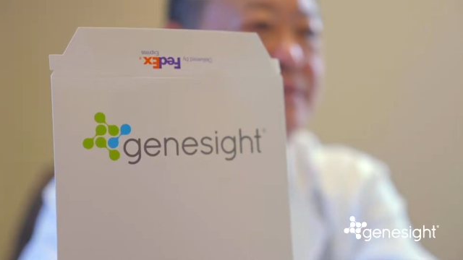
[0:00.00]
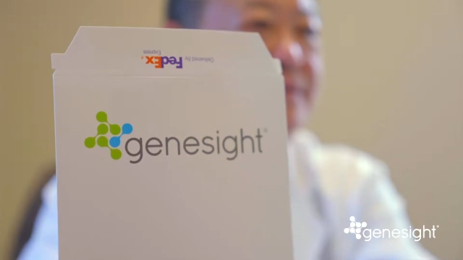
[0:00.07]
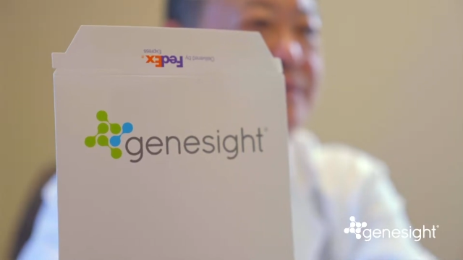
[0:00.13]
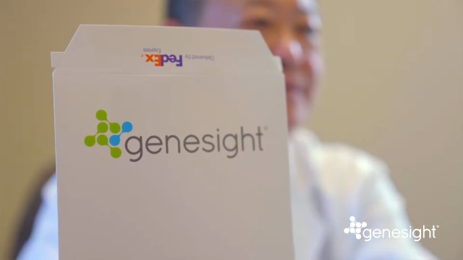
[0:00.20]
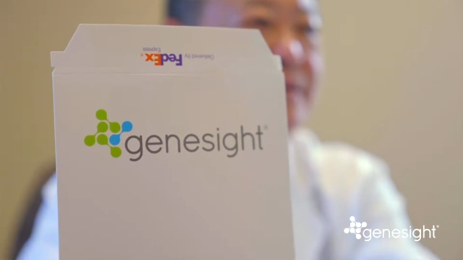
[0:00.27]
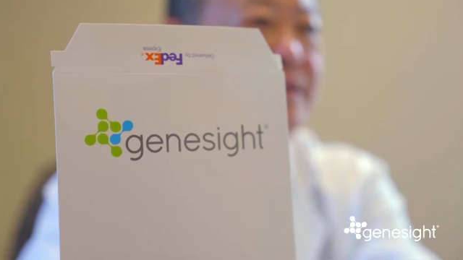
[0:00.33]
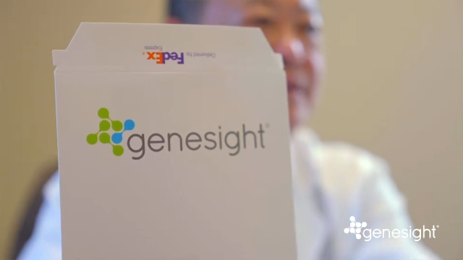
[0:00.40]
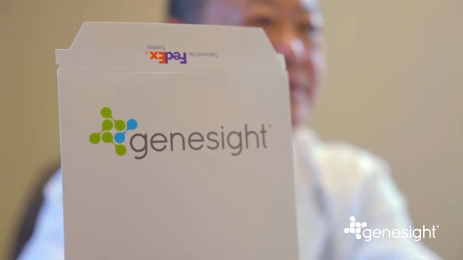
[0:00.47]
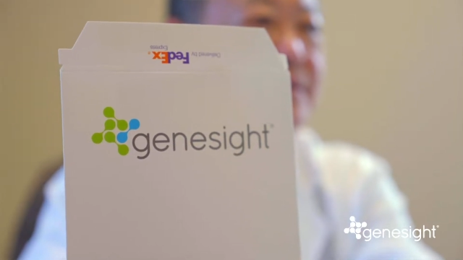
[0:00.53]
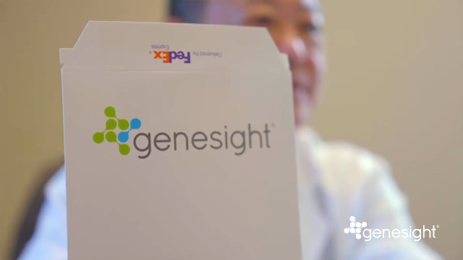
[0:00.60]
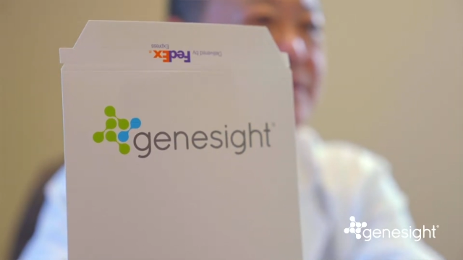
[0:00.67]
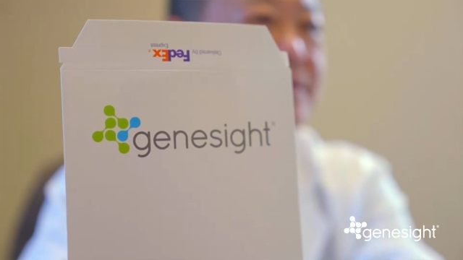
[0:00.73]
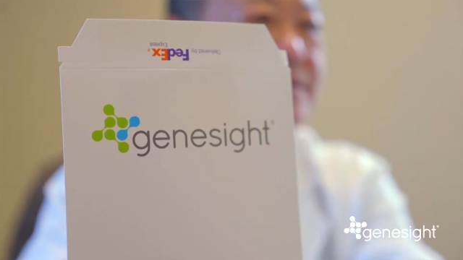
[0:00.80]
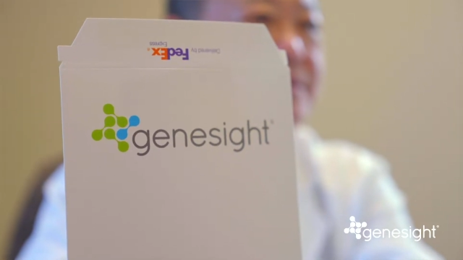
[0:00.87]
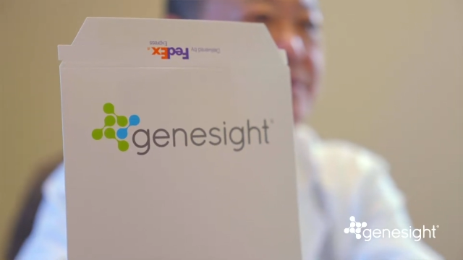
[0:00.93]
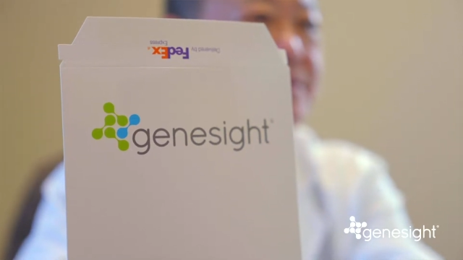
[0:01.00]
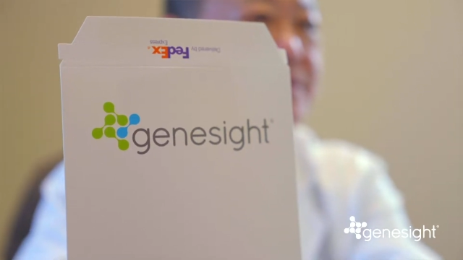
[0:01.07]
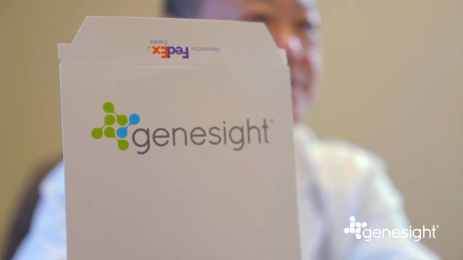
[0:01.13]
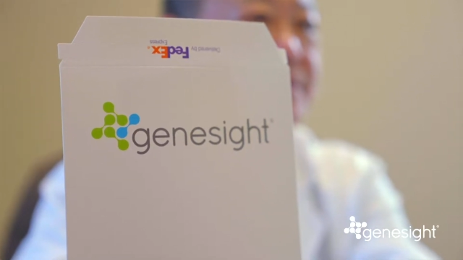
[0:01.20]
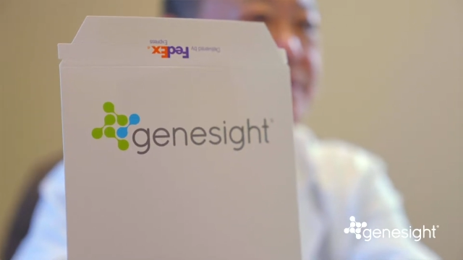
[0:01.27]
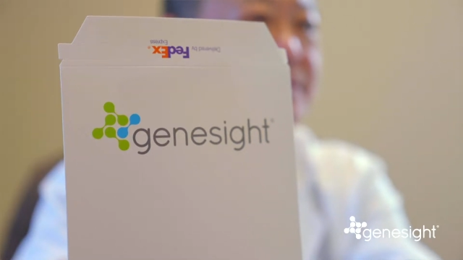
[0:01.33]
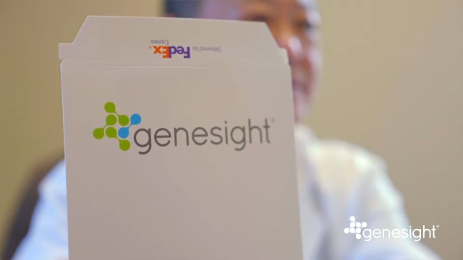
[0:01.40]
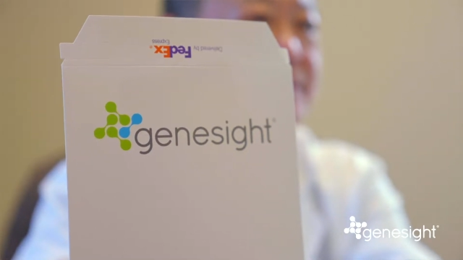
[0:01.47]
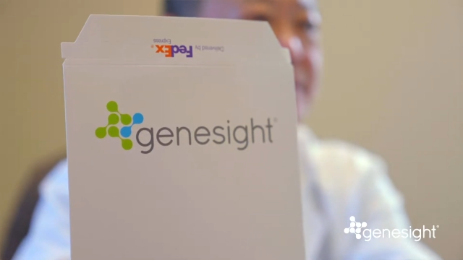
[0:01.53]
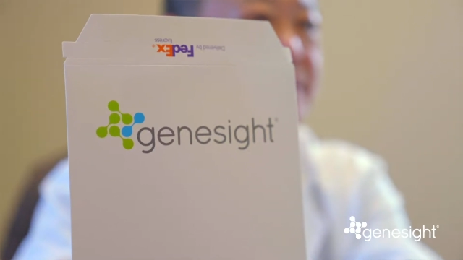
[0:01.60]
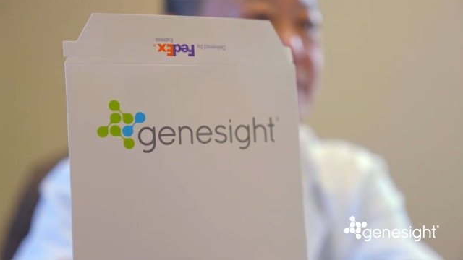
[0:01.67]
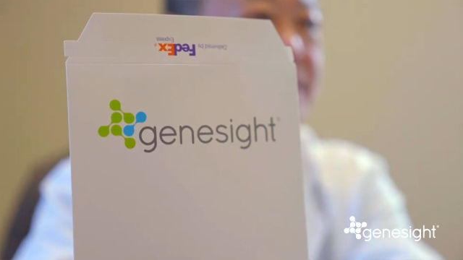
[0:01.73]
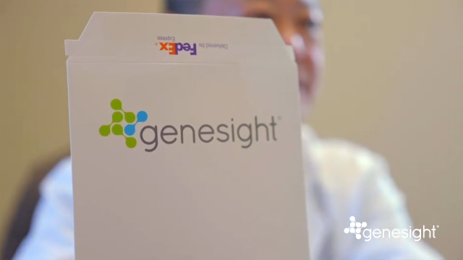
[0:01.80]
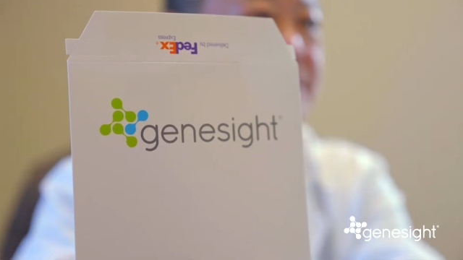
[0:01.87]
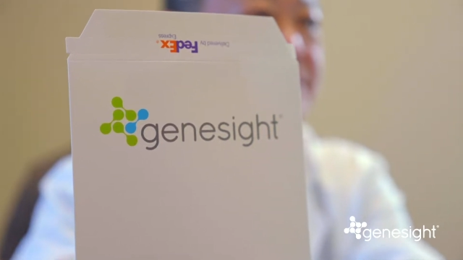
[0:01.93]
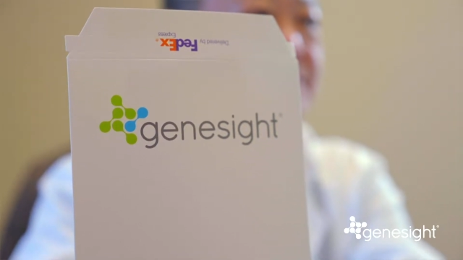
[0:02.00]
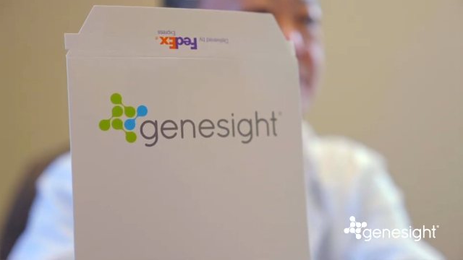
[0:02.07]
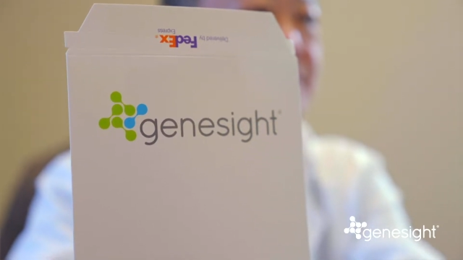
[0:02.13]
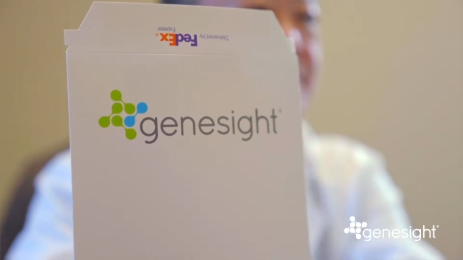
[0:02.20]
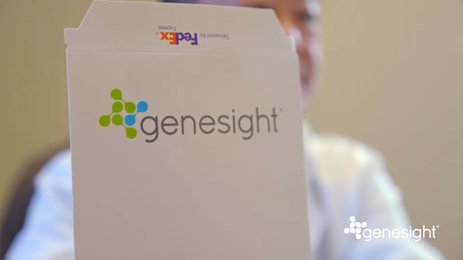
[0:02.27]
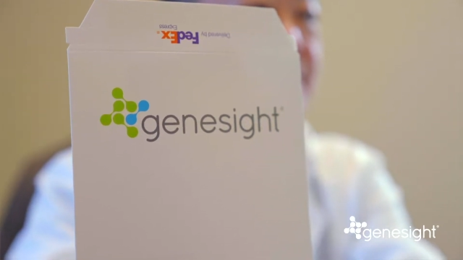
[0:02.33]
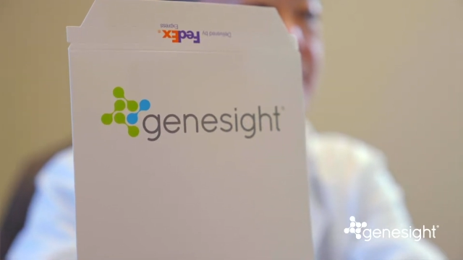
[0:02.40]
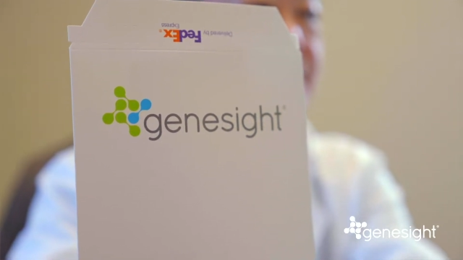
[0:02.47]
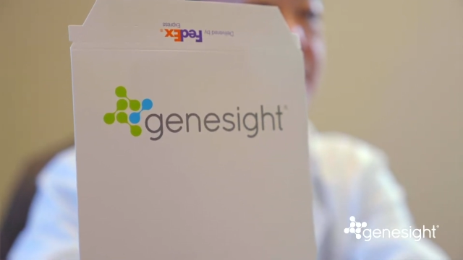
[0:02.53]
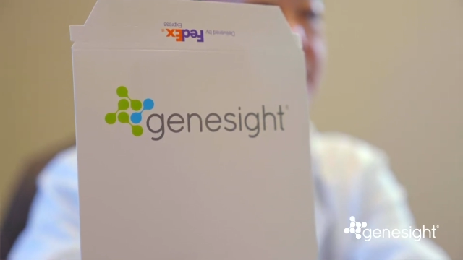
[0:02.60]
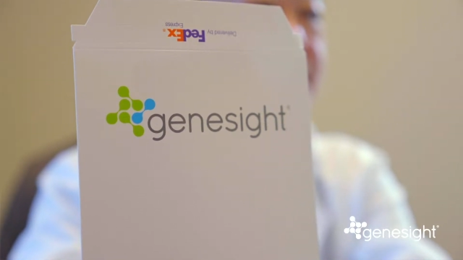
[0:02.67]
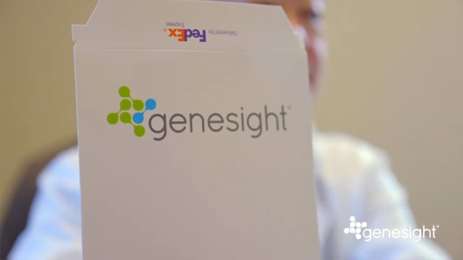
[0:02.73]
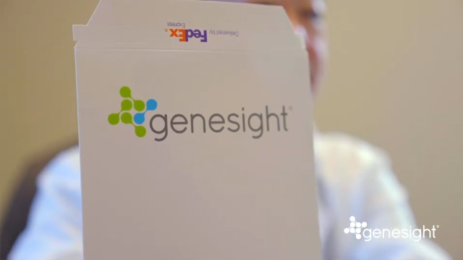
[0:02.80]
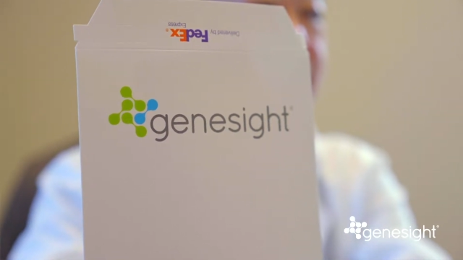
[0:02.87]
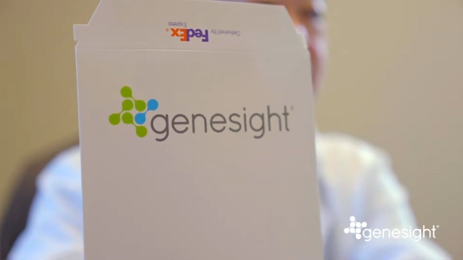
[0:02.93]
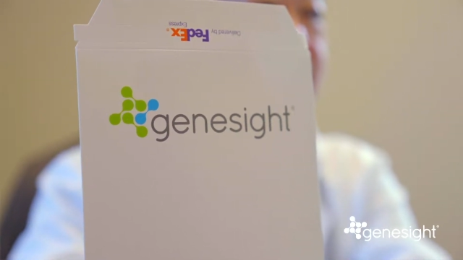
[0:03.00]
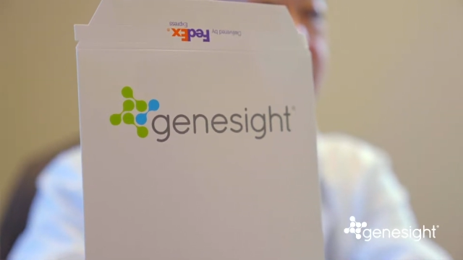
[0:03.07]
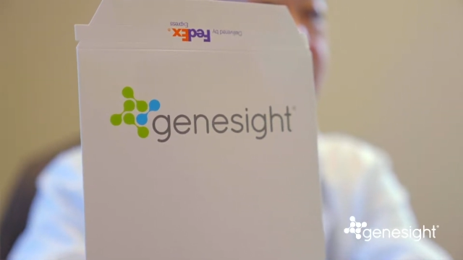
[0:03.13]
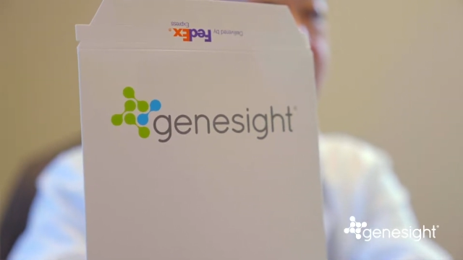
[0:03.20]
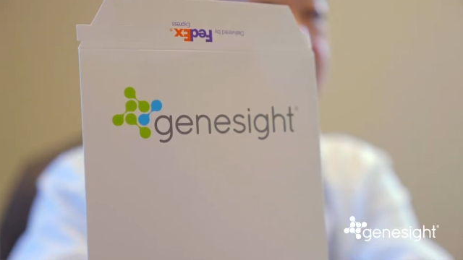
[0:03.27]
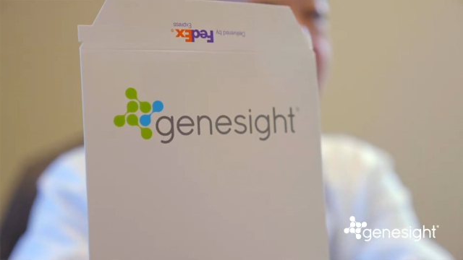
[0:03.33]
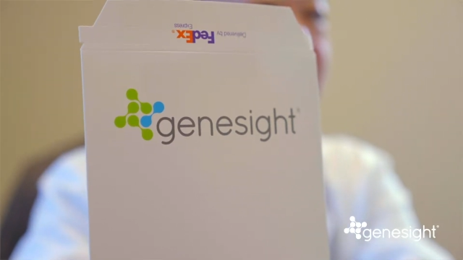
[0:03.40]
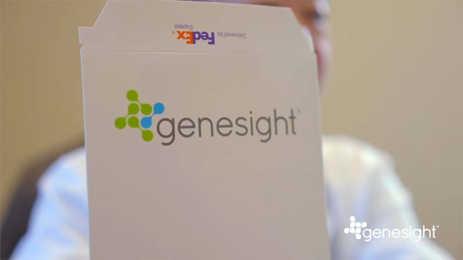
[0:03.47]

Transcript: Nobody's mouth can be seen.